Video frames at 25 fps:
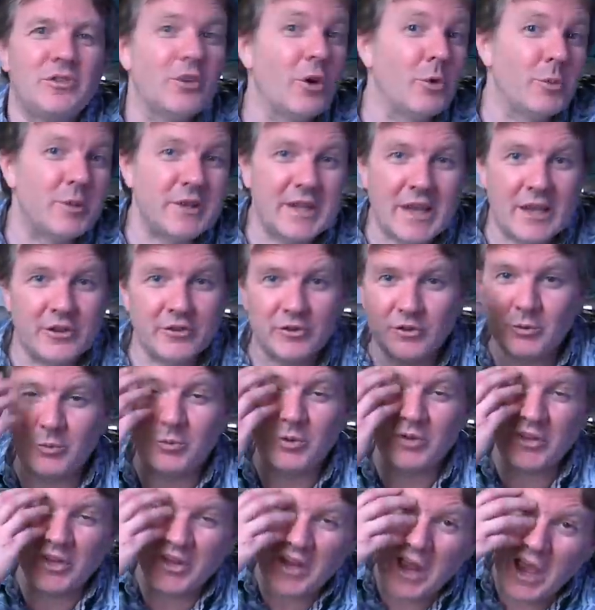Nobody ends
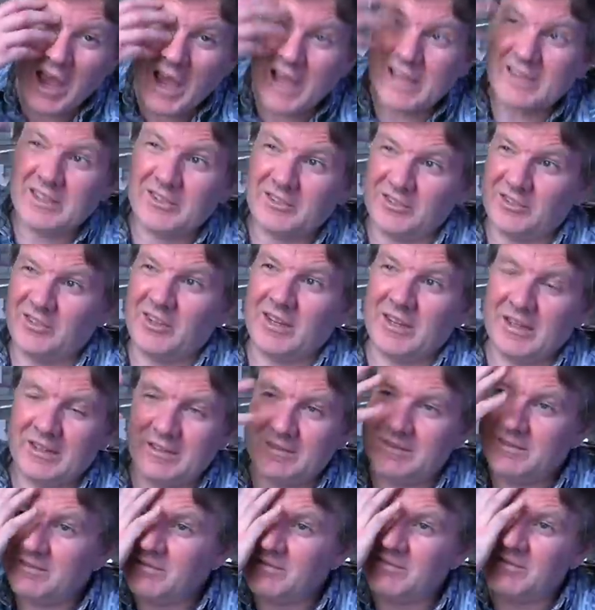up with an eye that's like,
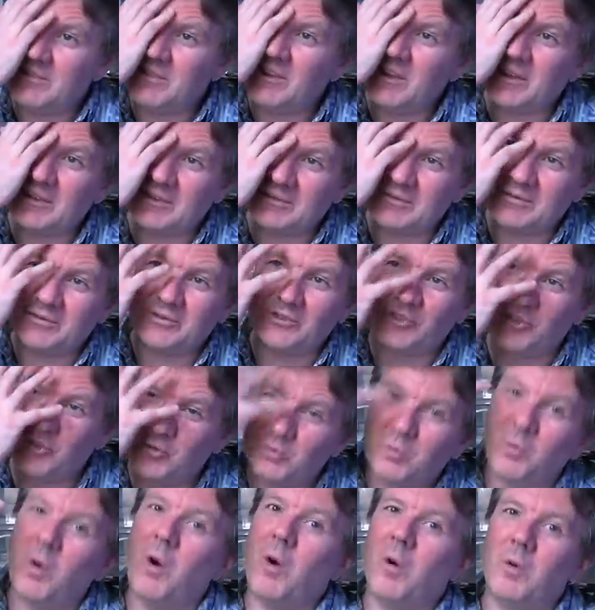like
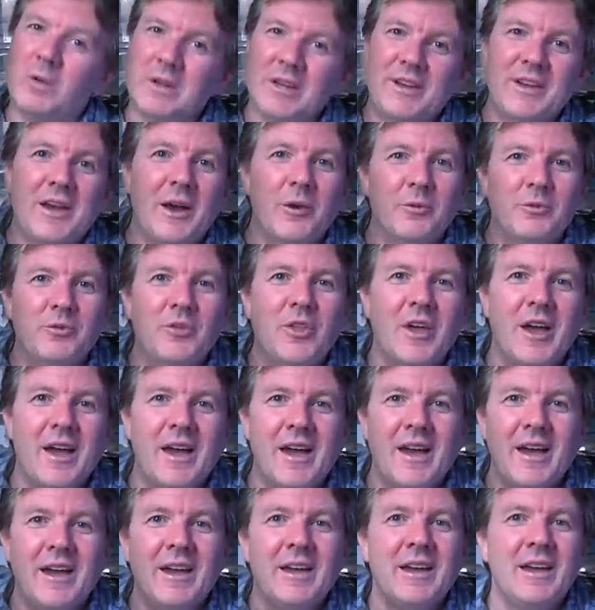swollen out
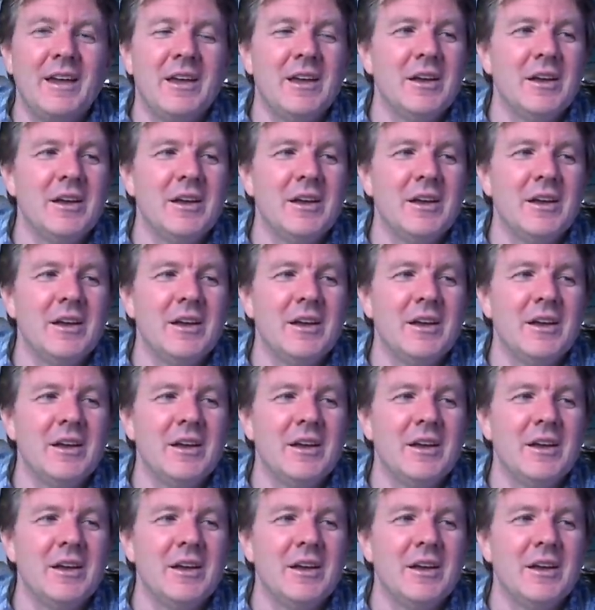there,